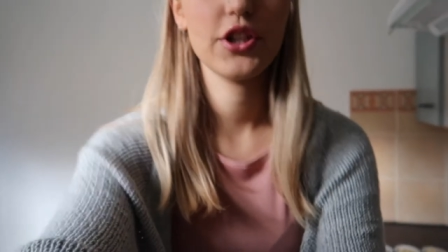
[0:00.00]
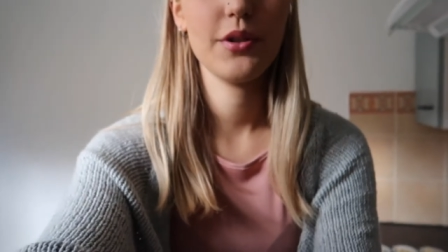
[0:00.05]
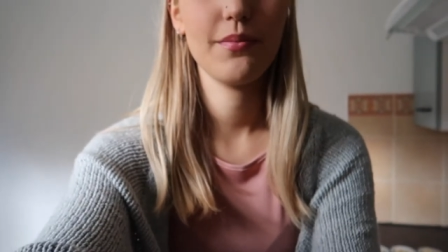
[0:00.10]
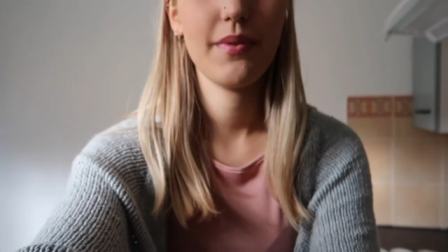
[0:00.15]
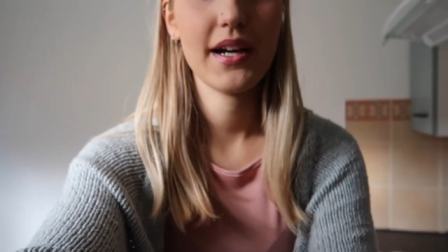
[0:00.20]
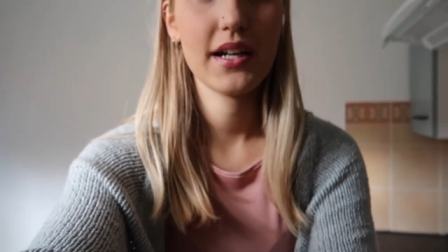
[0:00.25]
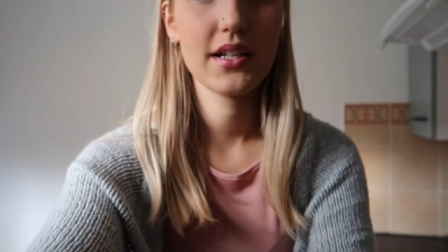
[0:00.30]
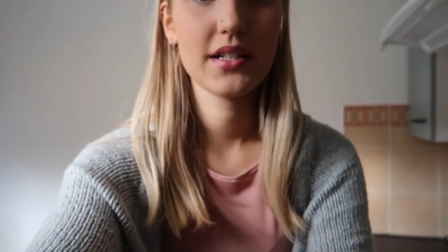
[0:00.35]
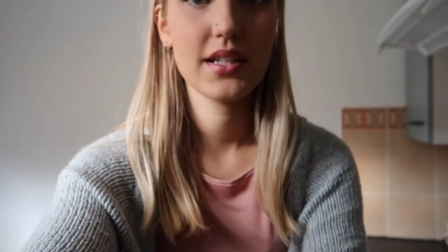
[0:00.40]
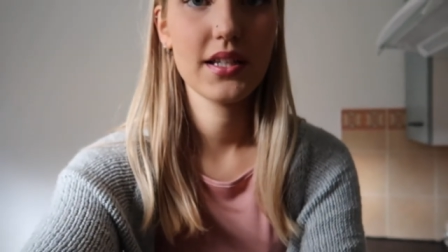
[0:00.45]
you
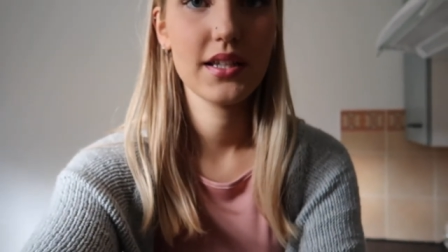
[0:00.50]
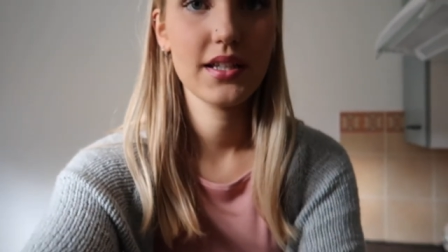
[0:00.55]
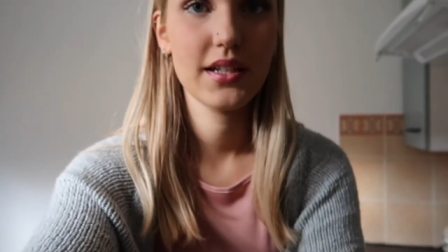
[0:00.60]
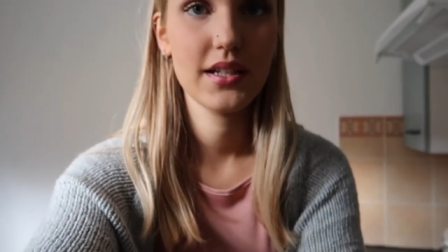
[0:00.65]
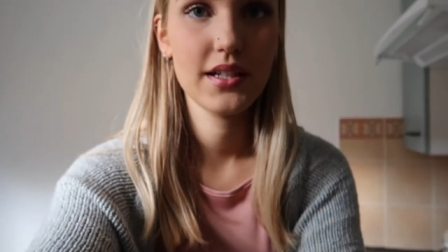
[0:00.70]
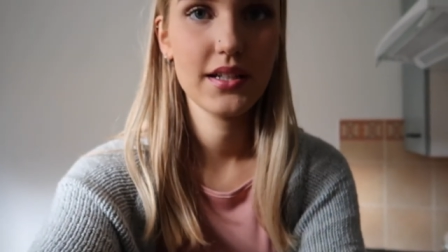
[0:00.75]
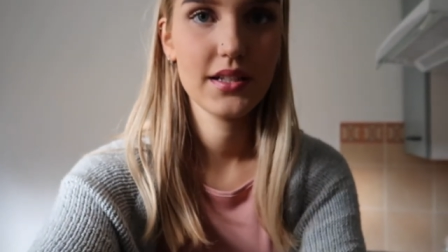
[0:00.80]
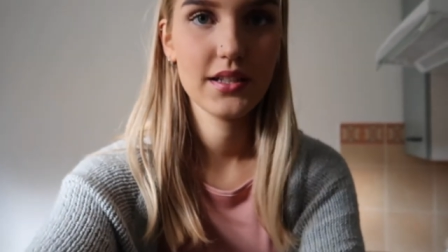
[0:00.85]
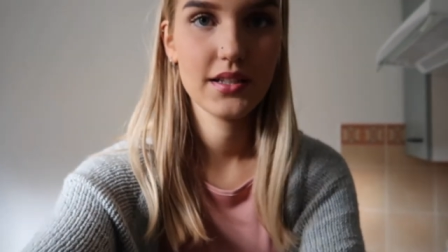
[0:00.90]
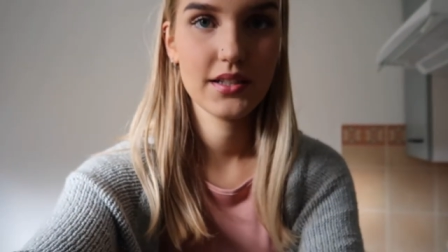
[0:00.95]
back to
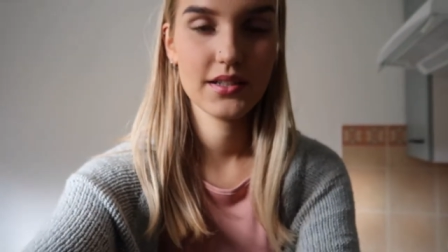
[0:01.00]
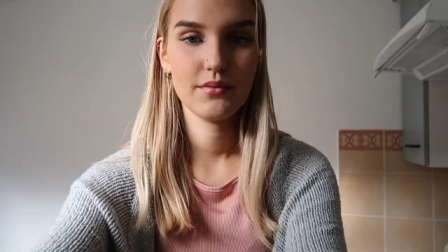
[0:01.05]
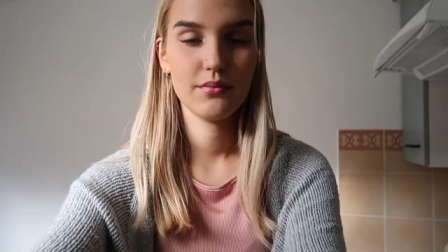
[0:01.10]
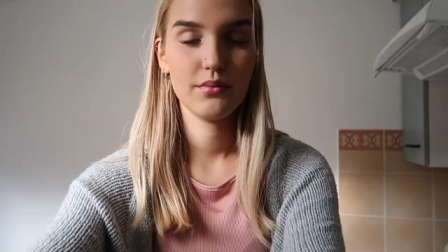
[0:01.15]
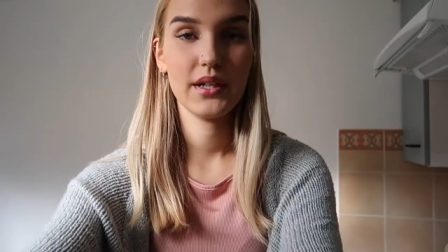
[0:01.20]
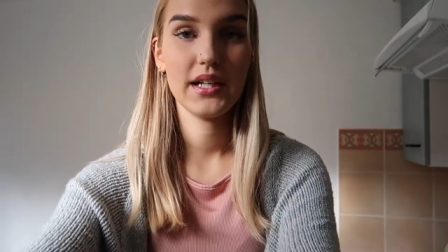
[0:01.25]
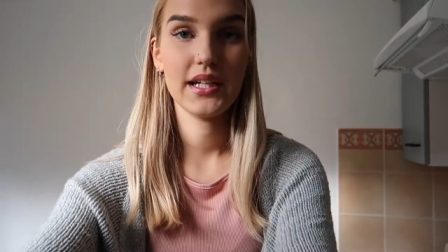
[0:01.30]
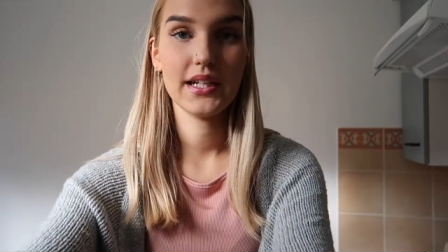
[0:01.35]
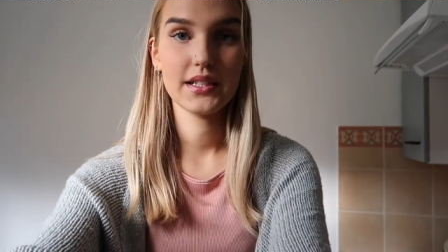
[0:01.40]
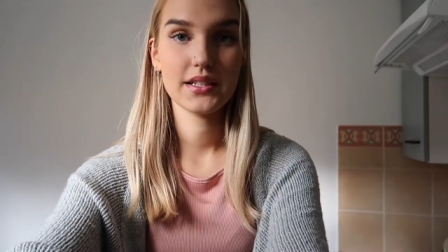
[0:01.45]
the
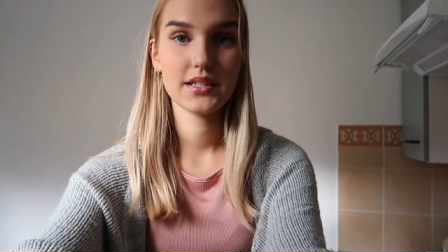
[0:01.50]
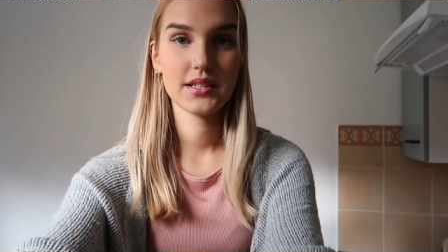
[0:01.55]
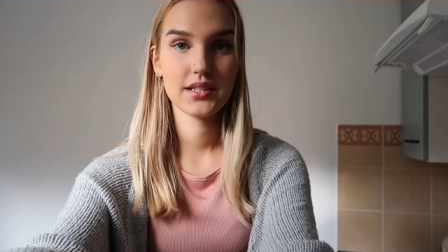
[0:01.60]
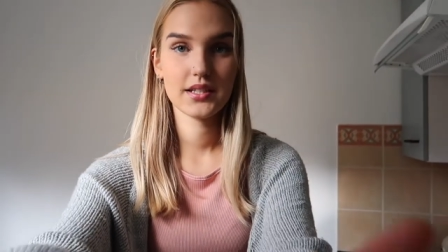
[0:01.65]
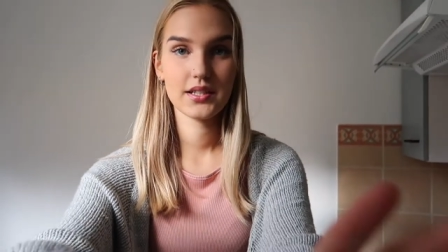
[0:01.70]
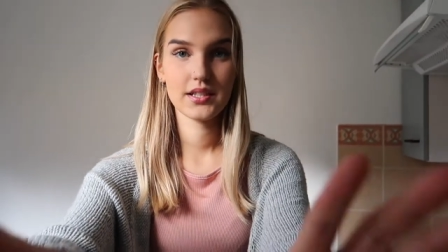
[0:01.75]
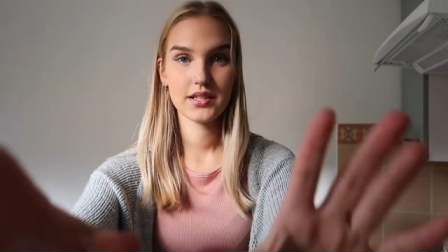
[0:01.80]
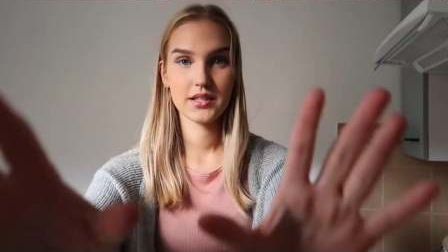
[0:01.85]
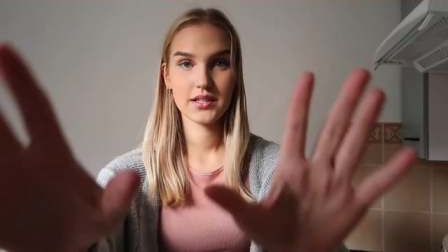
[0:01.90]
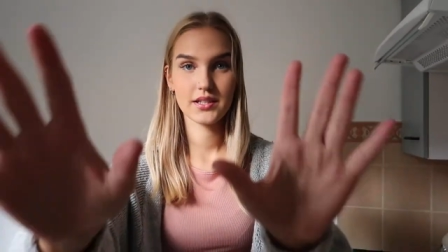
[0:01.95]
weird
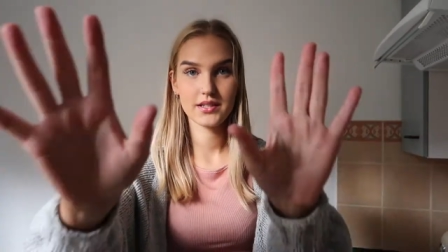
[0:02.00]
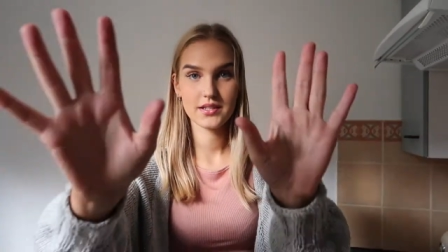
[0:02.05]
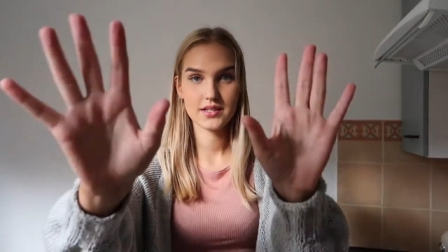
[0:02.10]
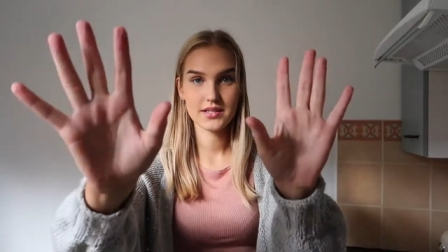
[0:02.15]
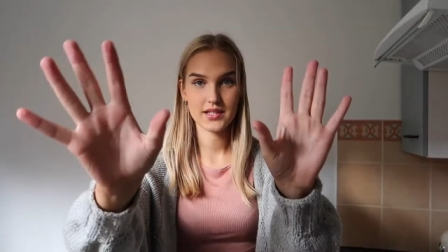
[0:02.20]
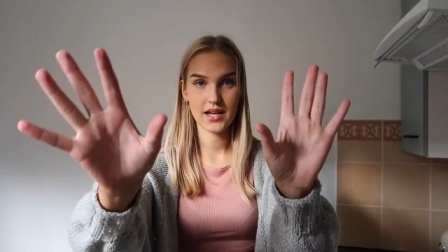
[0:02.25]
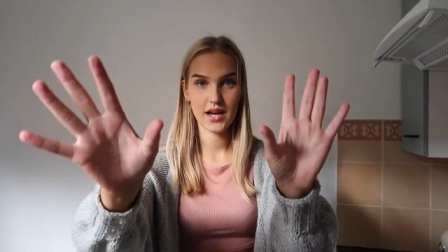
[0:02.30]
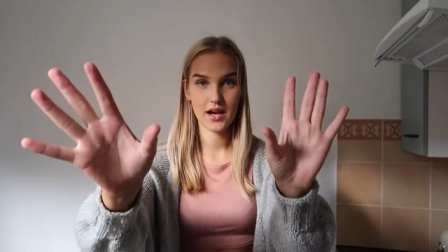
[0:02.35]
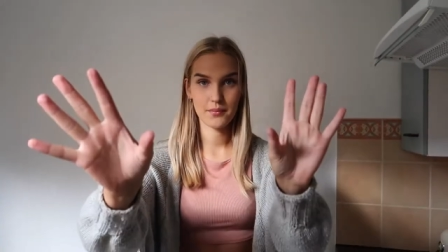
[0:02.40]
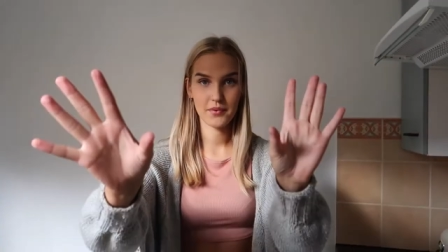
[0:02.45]

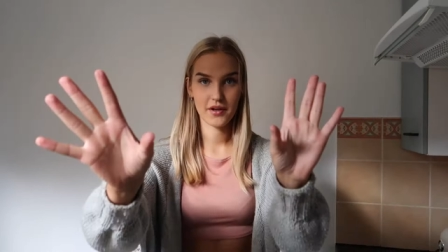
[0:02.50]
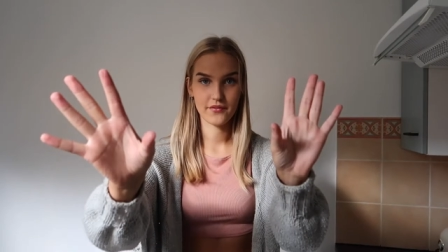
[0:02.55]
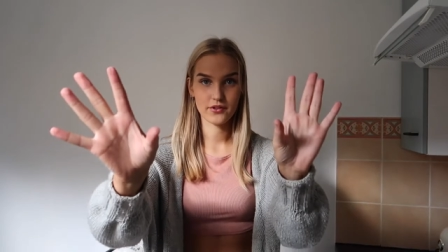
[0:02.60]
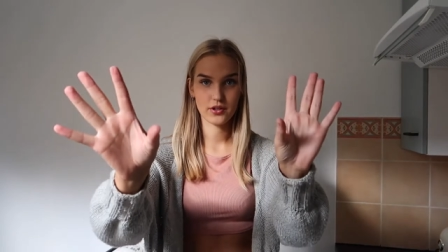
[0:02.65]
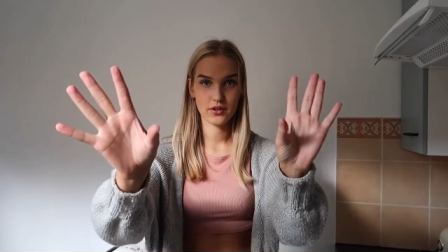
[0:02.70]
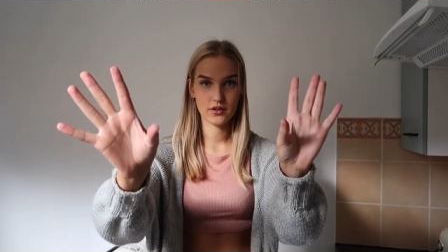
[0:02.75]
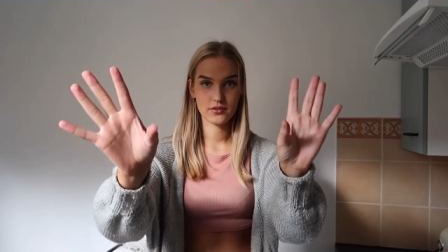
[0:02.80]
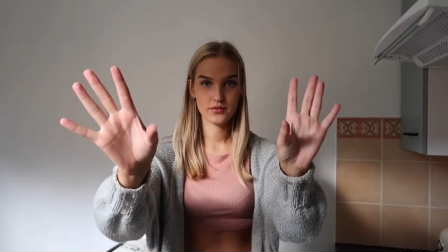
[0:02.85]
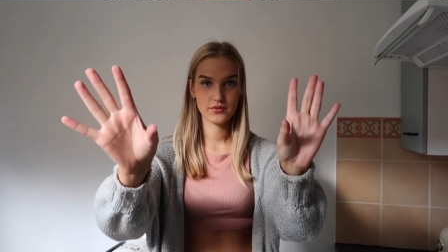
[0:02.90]
setup I've got.